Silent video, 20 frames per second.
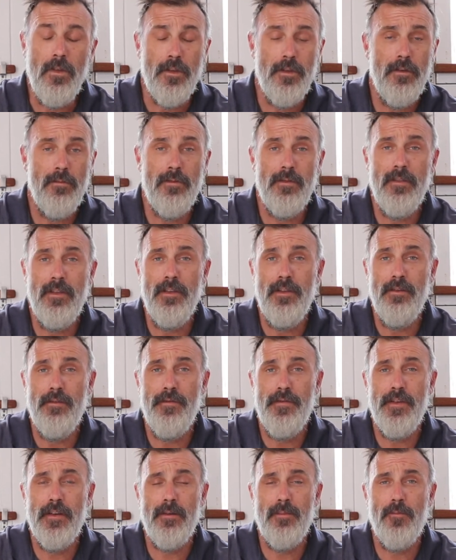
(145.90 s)
would think you'd
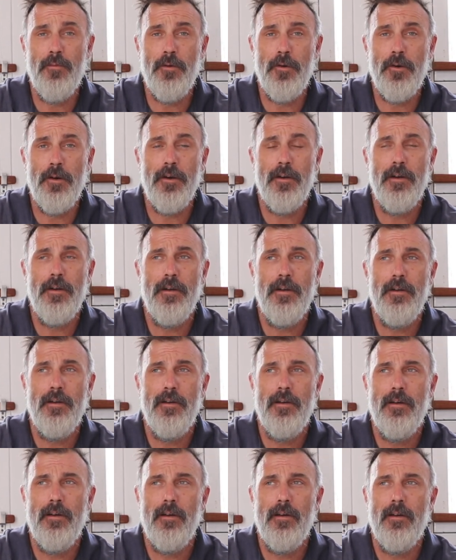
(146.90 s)
feel more
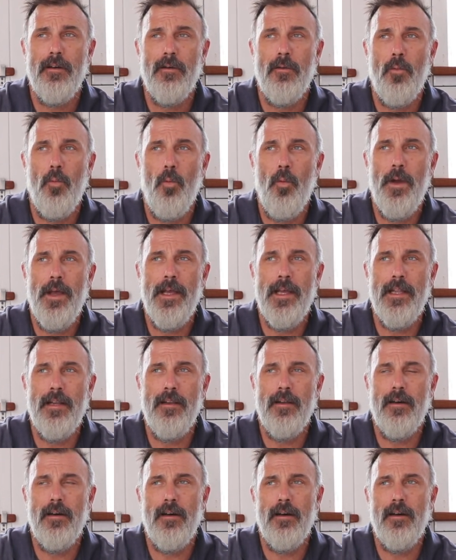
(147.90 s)

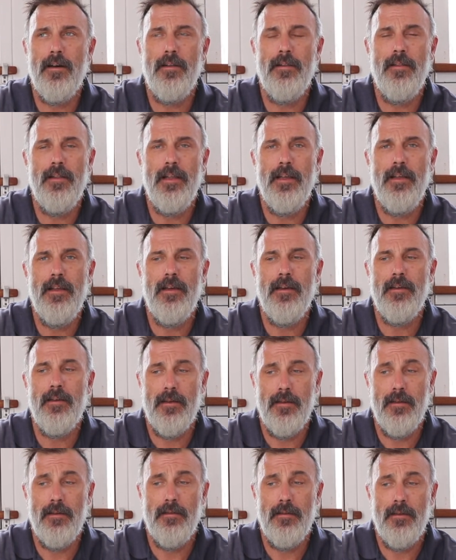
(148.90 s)
wind on
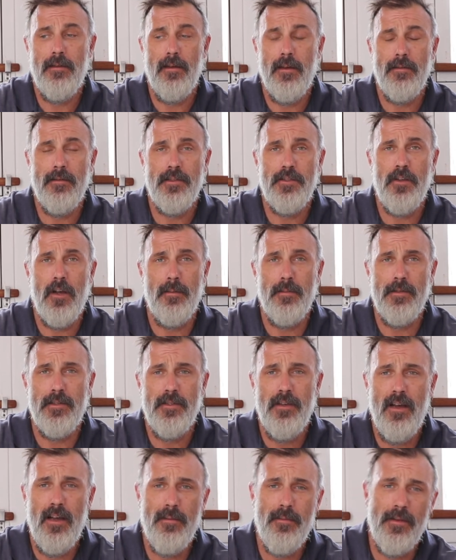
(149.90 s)
the starboard
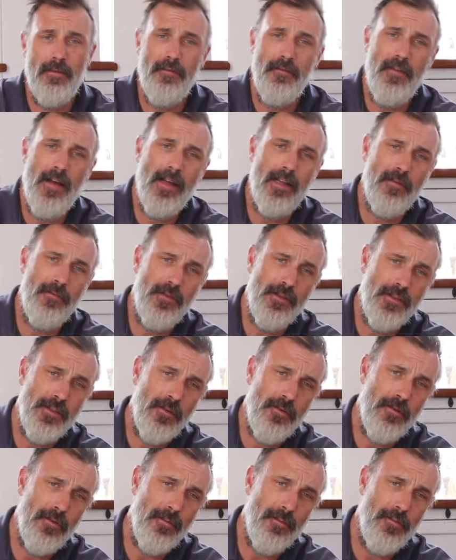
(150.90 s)
side, but in fact, if you just
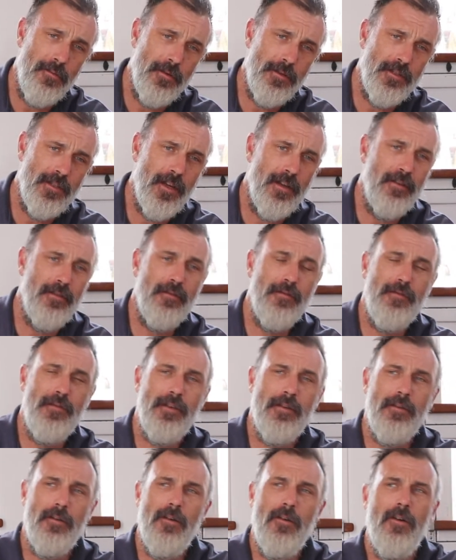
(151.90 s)
go to the port side, you'll
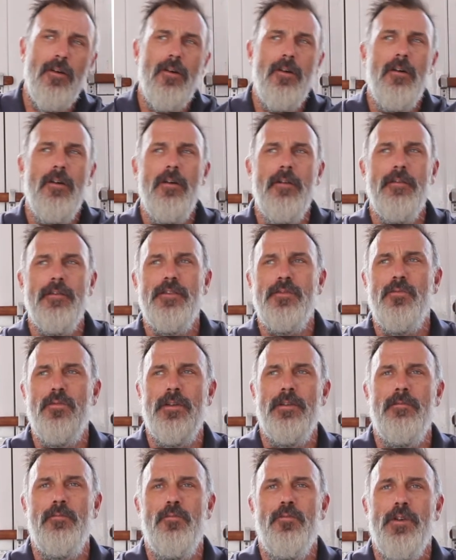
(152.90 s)
feel all this
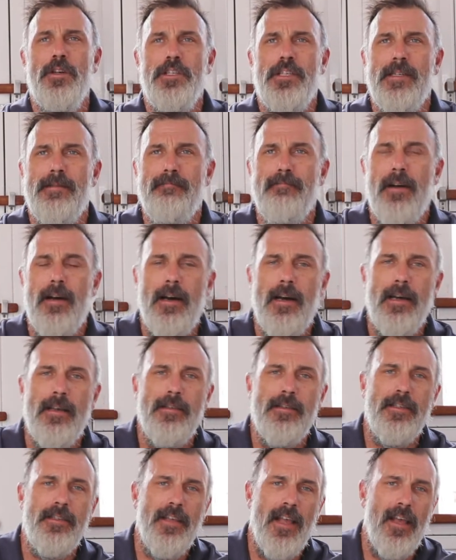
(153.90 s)
wind rushing by
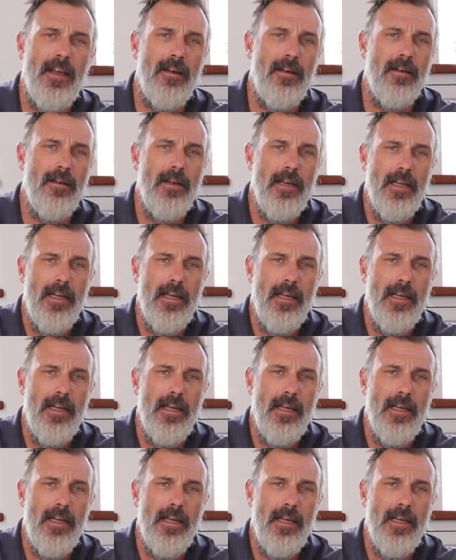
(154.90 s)
the sail,